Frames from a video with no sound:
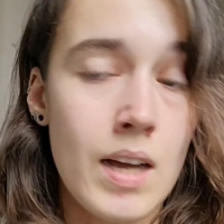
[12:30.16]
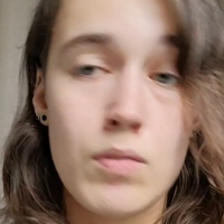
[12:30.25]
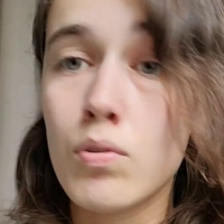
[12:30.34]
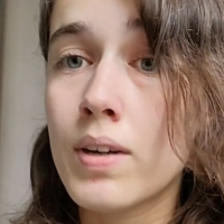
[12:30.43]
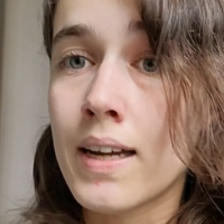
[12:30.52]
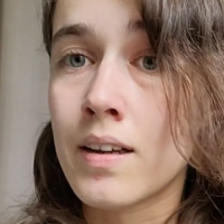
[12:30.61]
I
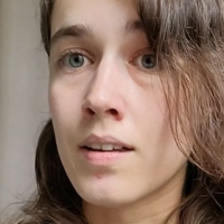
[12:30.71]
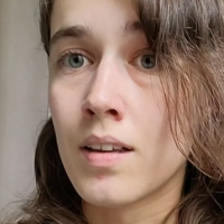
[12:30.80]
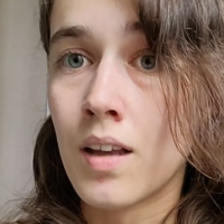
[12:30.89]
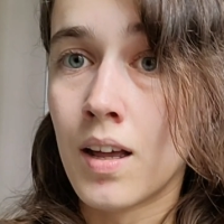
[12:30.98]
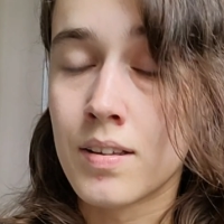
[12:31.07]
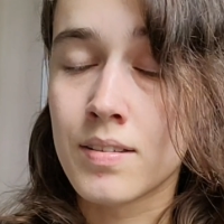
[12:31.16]
will get
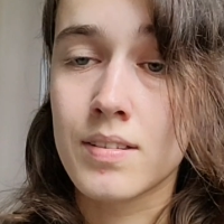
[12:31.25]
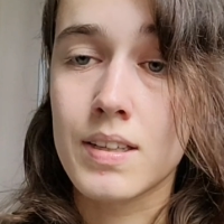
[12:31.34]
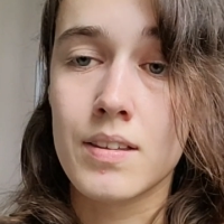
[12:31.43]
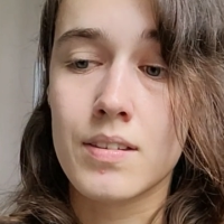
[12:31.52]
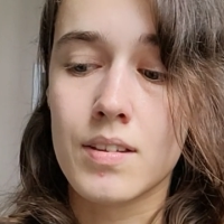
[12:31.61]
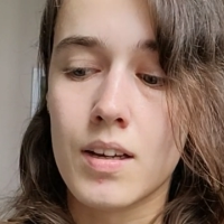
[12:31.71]
lost
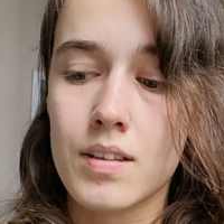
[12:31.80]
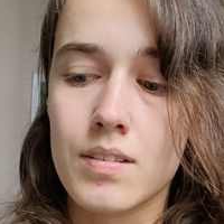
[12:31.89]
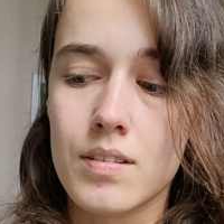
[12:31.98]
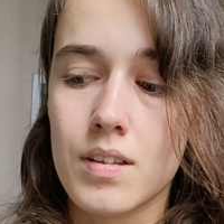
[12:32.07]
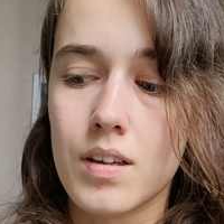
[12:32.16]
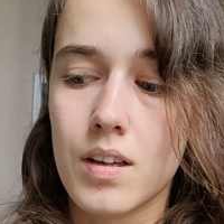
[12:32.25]
in thought
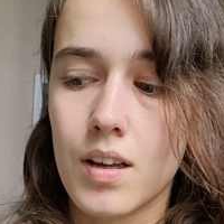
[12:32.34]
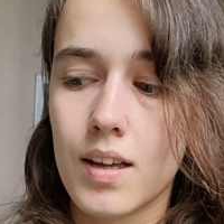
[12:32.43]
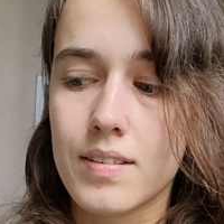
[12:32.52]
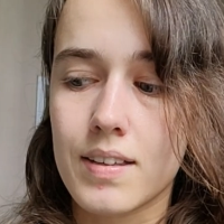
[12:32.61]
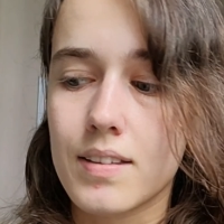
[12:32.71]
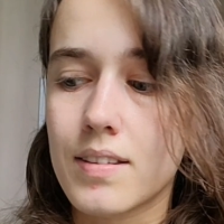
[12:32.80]
a
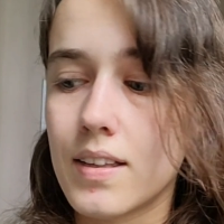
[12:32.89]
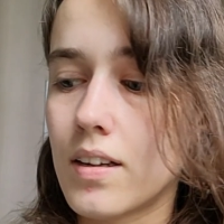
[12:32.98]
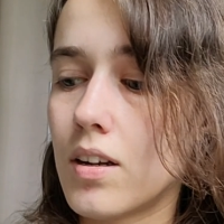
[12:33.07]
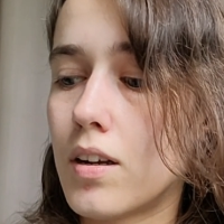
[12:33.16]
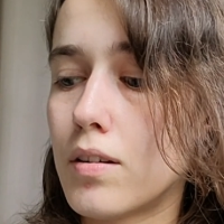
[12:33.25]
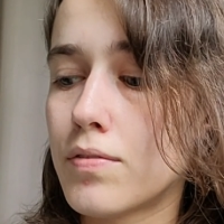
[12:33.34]
lot, and I think a
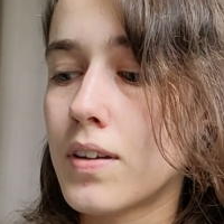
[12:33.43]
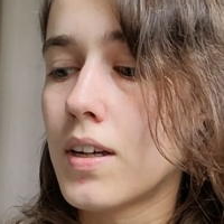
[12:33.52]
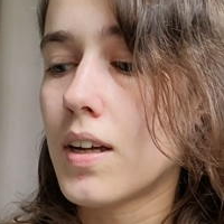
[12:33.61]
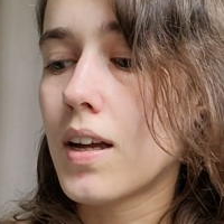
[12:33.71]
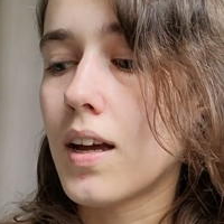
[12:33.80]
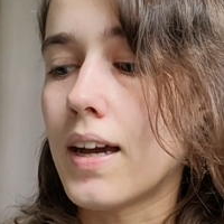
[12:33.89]
lot of
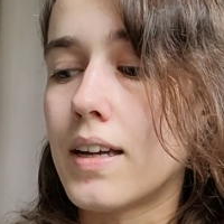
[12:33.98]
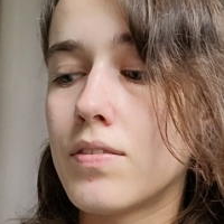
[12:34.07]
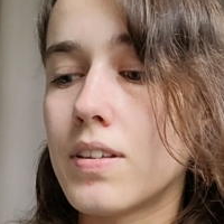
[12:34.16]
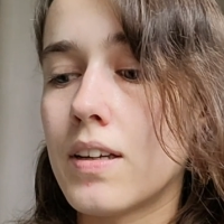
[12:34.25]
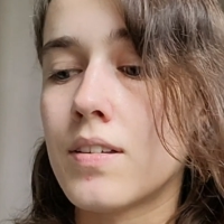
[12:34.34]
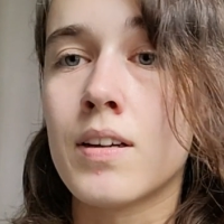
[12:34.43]

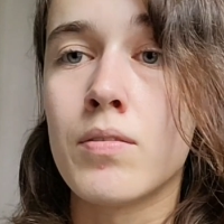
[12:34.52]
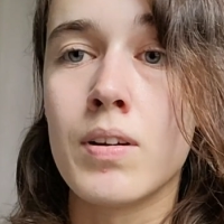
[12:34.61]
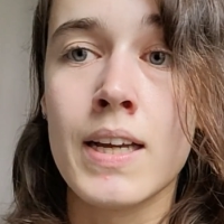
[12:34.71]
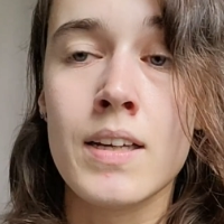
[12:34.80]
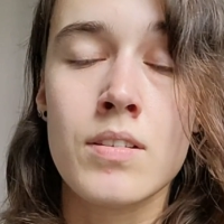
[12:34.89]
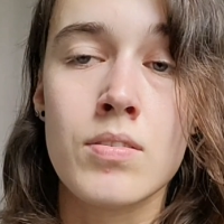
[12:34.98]
INFJs can
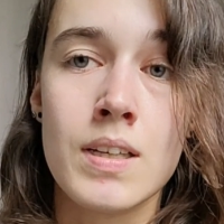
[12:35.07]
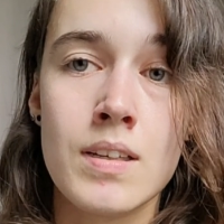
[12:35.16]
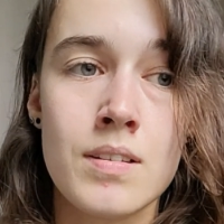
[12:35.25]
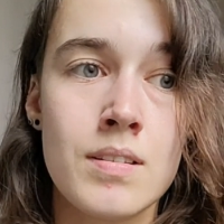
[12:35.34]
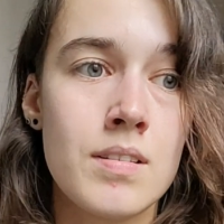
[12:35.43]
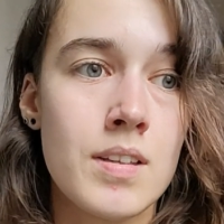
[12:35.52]
relate to
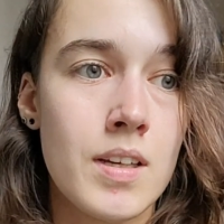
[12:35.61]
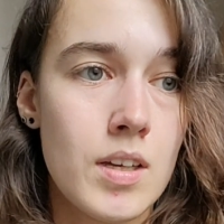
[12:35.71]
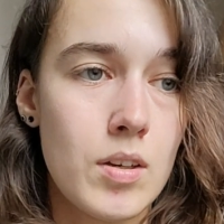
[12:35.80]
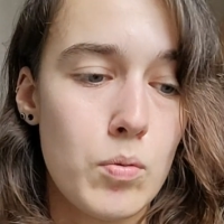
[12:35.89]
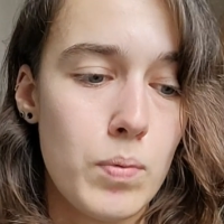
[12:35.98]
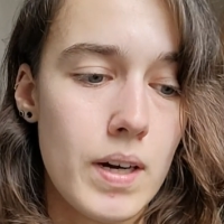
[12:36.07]
this,
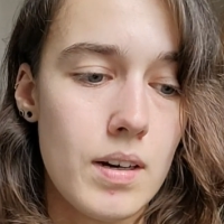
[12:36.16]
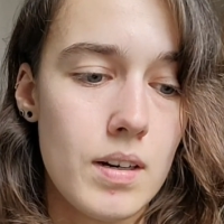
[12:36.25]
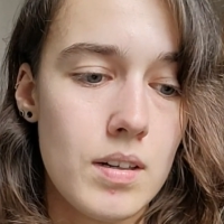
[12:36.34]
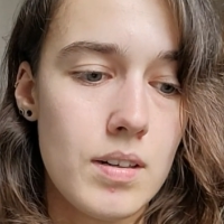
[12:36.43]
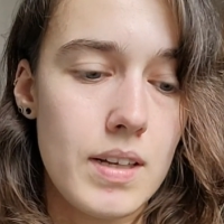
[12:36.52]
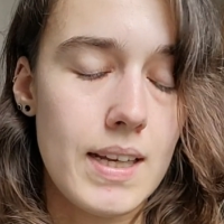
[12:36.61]

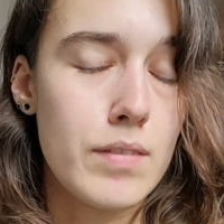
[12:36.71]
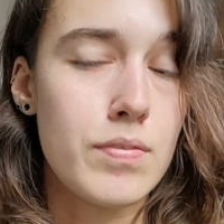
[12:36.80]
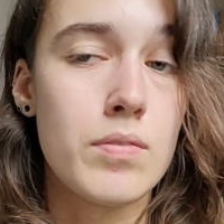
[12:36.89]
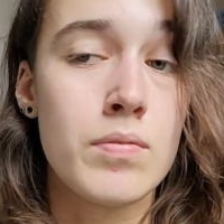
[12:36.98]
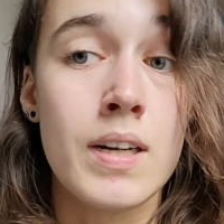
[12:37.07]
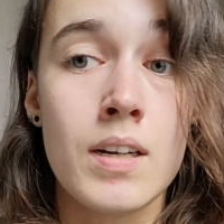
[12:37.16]
where
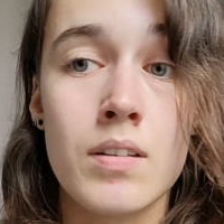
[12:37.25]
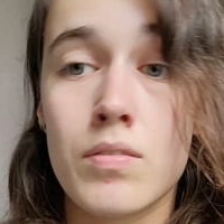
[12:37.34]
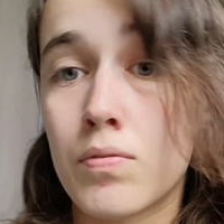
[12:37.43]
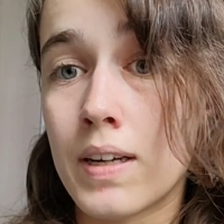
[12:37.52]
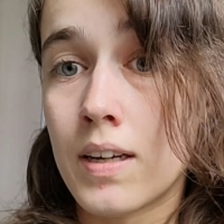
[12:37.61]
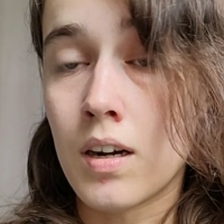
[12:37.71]

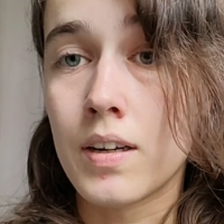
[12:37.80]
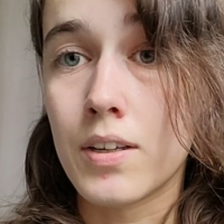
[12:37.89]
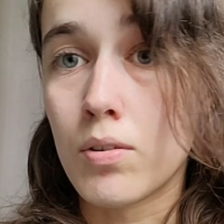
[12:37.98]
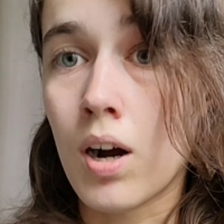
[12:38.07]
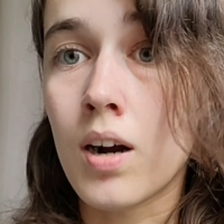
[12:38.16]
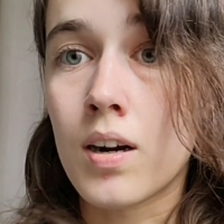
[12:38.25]
when
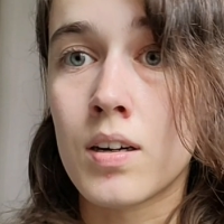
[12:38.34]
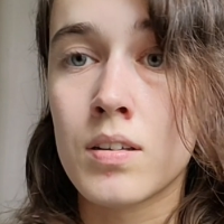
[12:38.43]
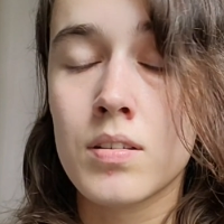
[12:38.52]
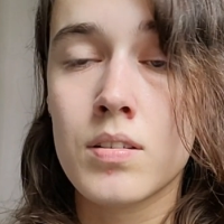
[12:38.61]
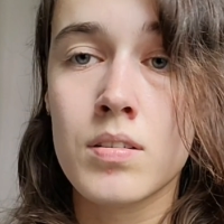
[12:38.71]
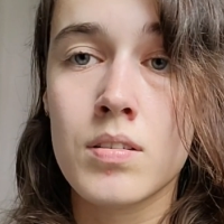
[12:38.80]
you are,
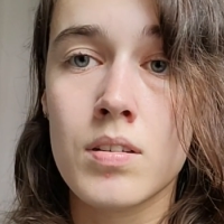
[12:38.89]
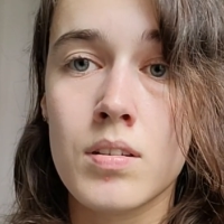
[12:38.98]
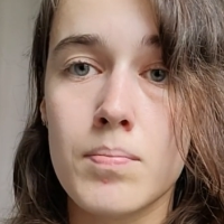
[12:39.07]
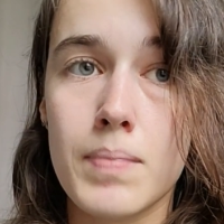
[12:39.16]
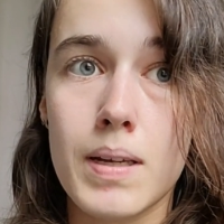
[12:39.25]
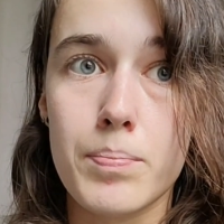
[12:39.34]

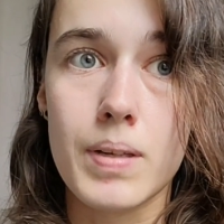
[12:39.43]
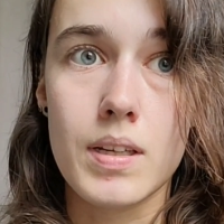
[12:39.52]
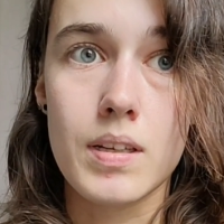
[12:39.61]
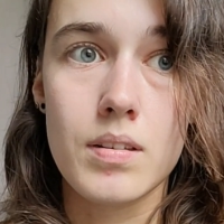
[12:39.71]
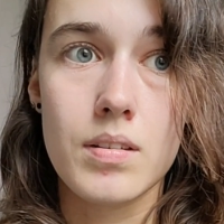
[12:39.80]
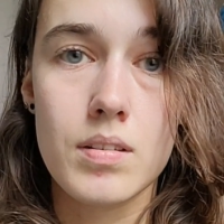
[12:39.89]

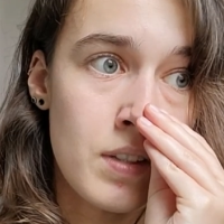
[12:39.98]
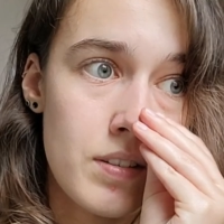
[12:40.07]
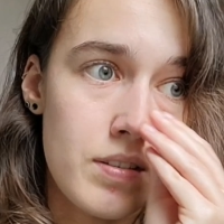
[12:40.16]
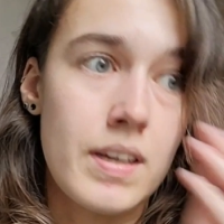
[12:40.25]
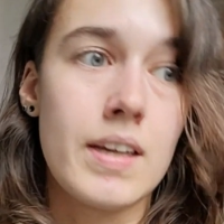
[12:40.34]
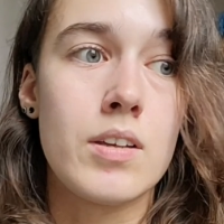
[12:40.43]
maybe
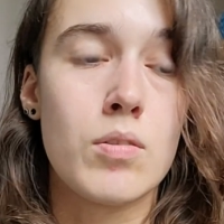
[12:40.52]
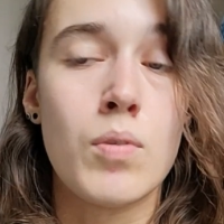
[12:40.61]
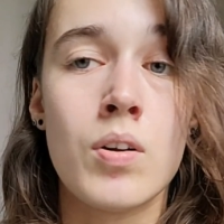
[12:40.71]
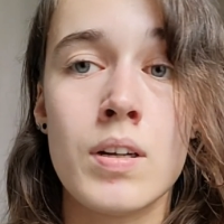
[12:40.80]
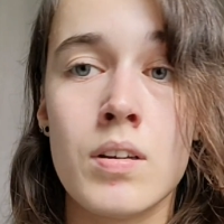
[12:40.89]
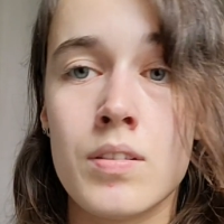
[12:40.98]
say you're
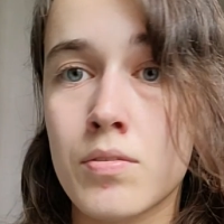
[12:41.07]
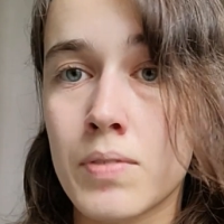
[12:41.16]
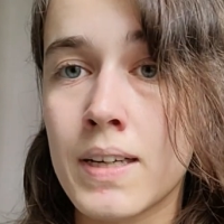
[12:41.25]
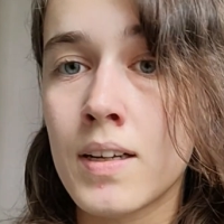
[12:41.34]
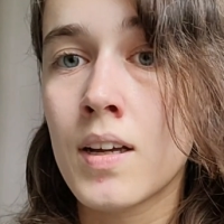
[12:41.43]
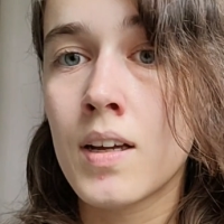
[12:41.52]
walking on the
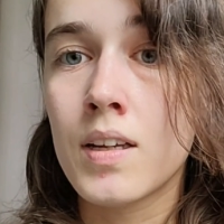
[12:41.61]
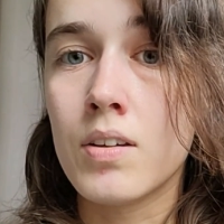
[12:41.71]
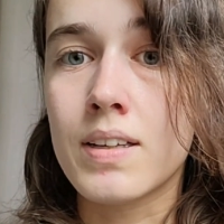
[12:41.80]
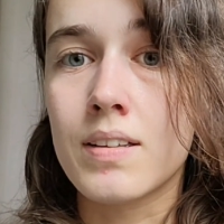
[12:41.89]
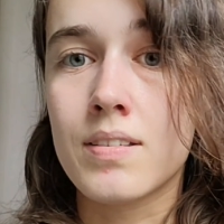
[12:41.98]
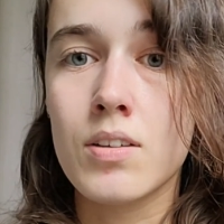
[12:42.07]
street, you
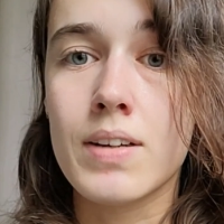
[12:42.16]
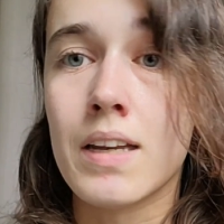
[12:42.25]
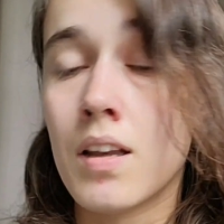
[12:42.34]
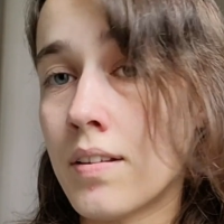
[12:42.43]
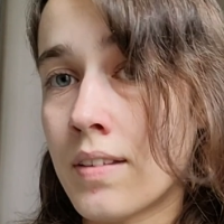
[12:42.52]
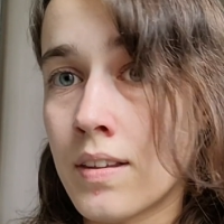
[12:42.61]
can still get
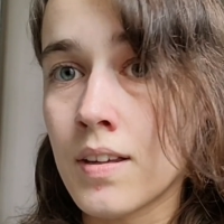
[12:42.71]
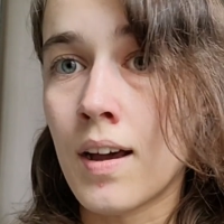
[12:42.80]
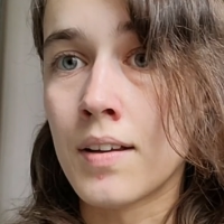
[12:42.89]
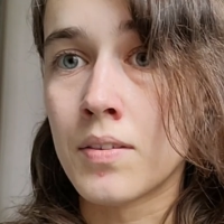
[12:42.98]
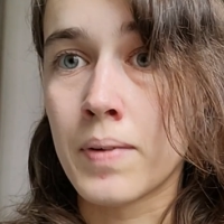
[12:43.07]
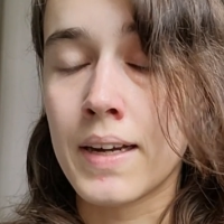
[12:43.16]
lost in
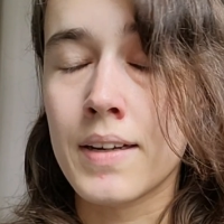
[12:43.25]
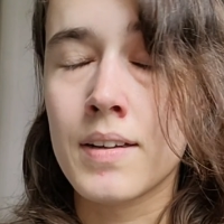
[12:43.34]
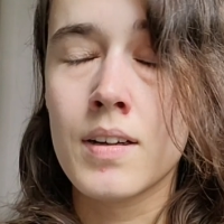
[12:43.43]
thought, right?